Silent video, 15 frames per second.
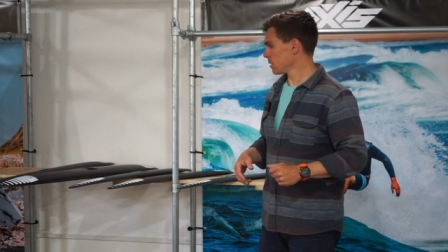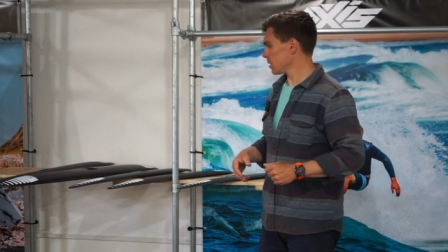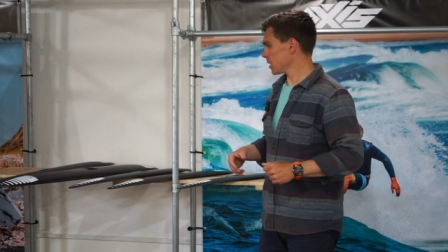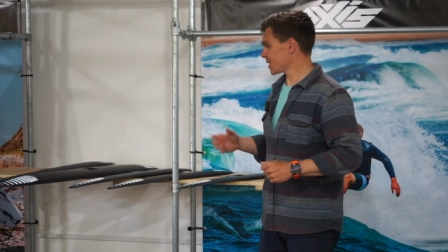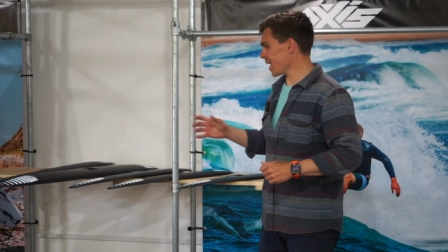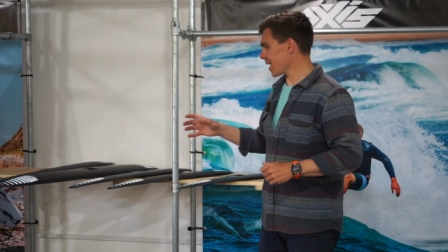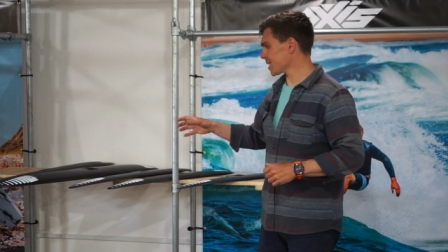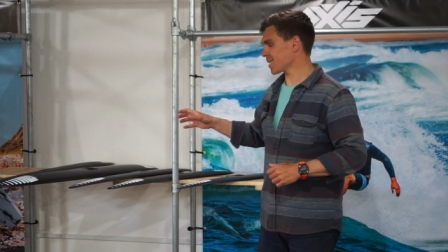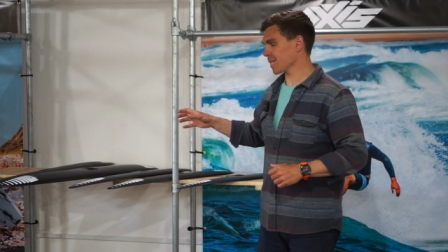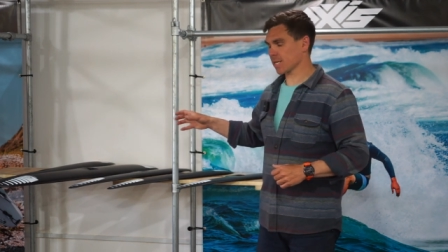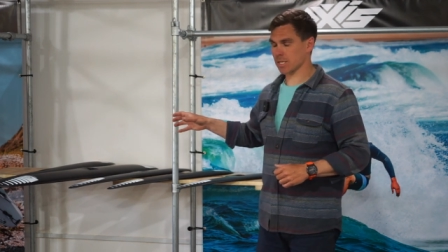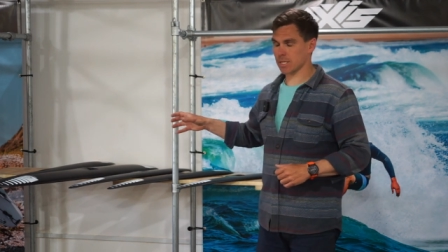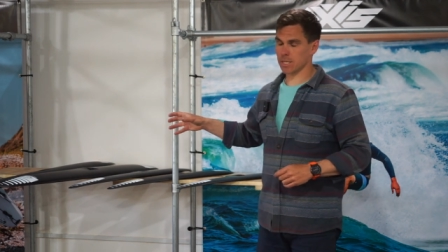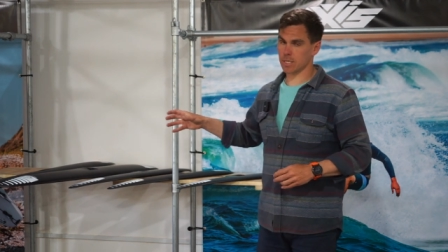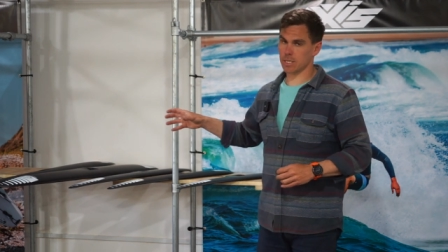The
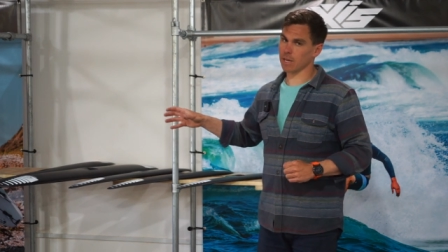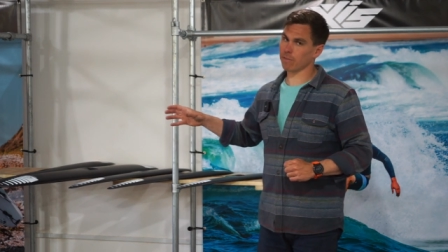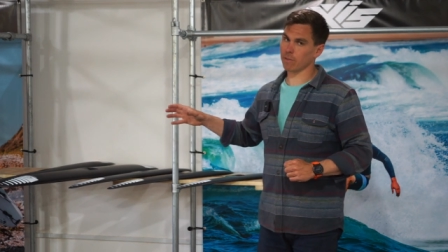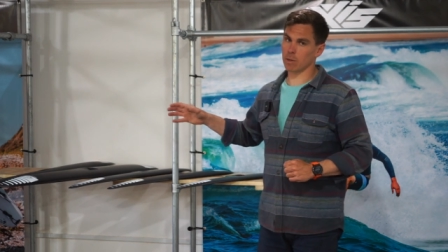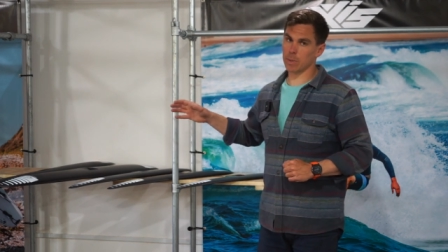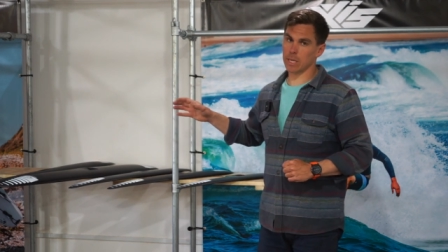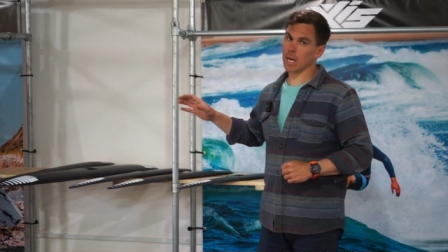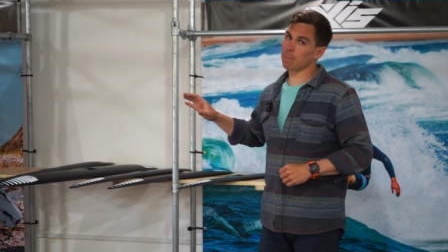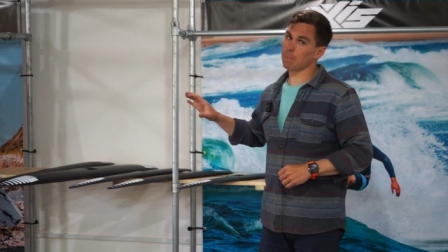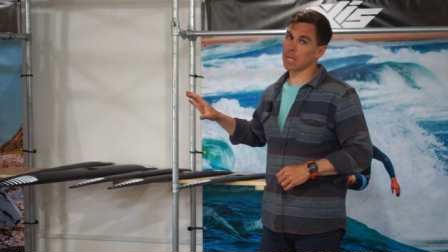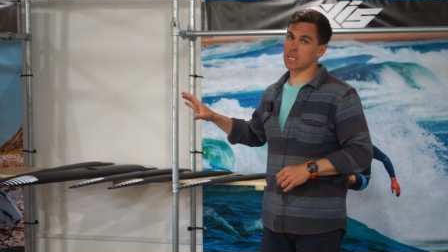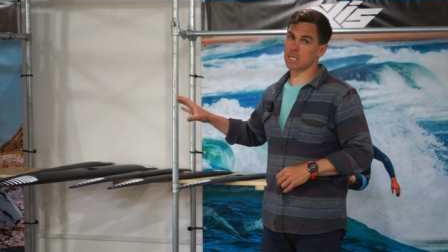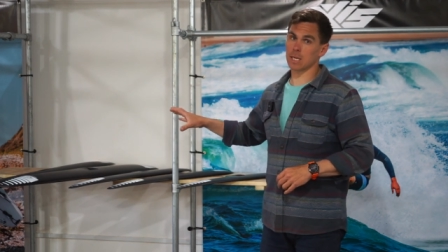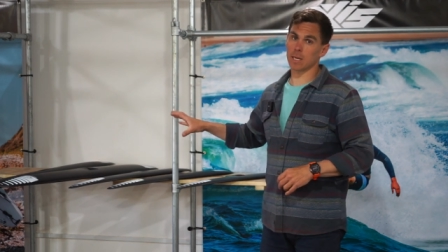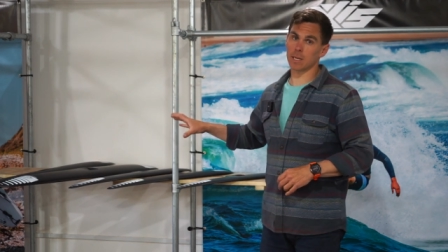1060 has definitely been our
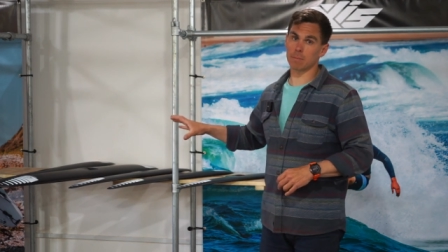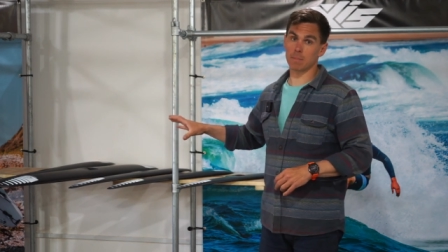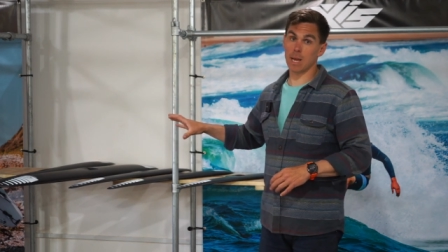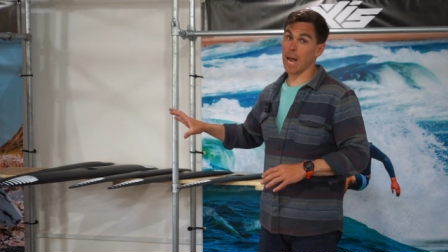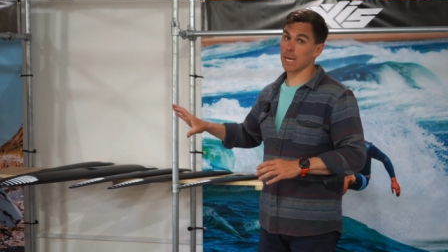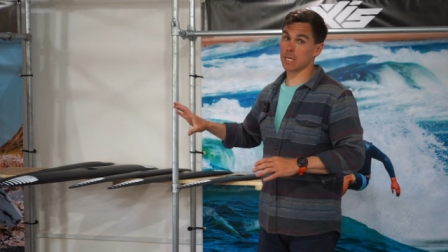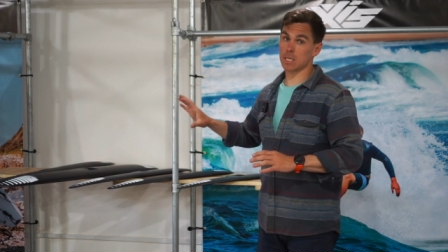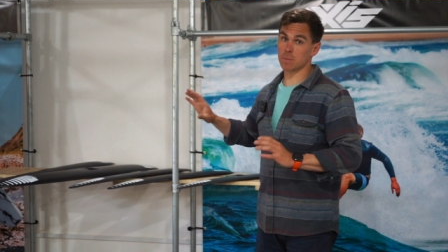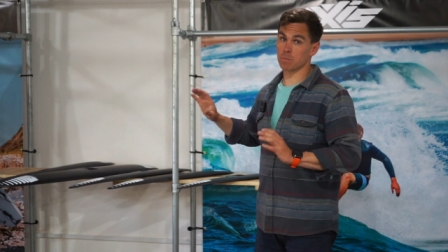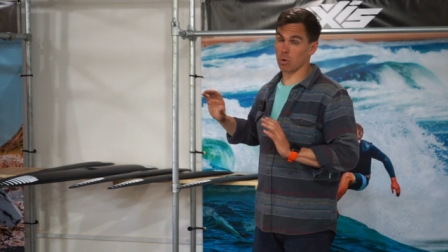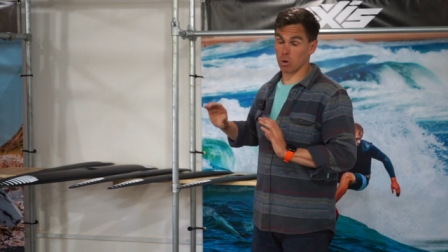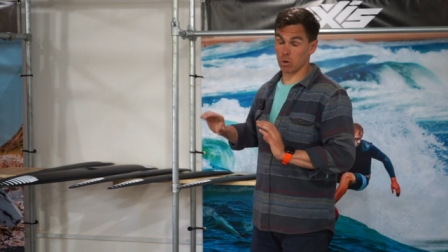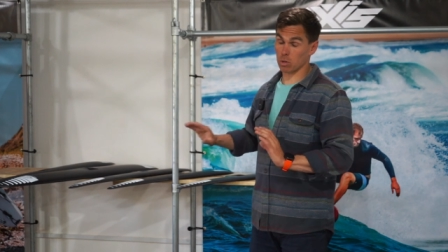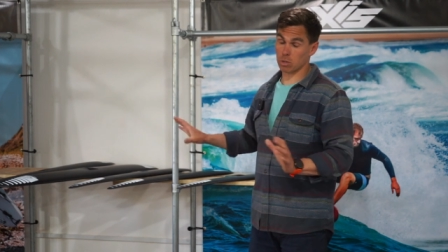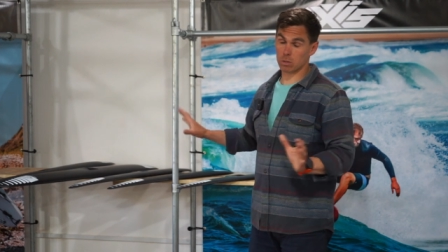best selling Axis
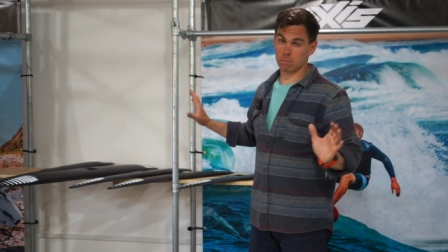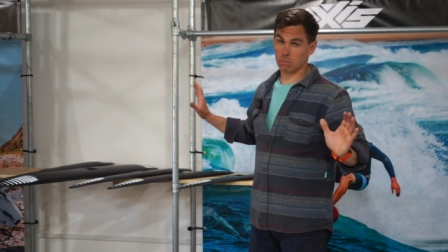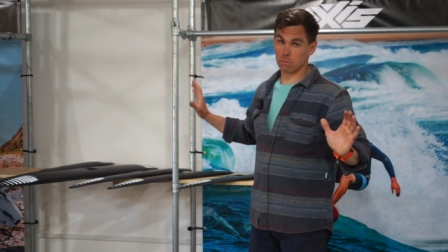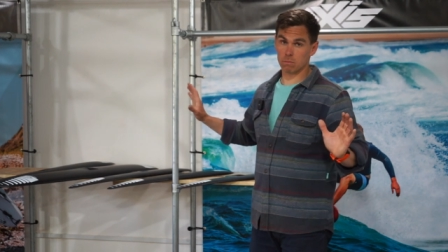product